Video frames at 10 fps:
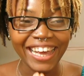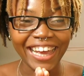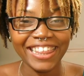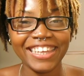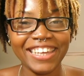
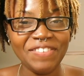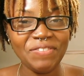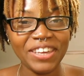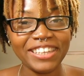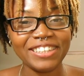at the
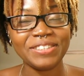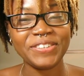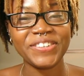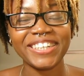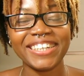convenience
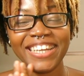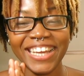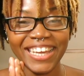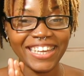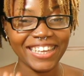store
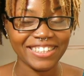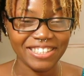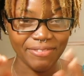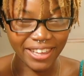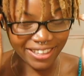in
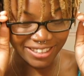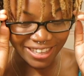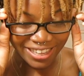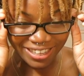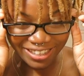Jamaica
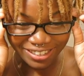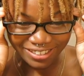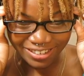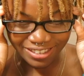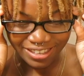
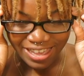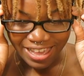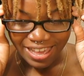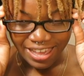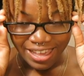and
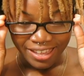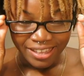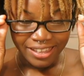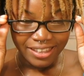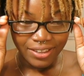
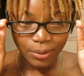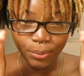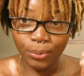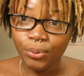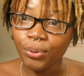
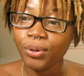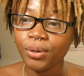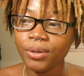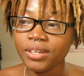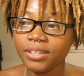whew,
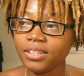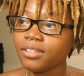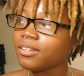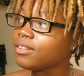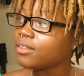
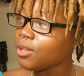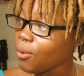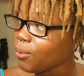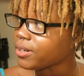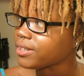
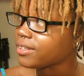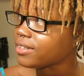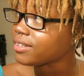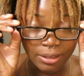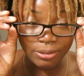Lord,
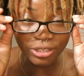it was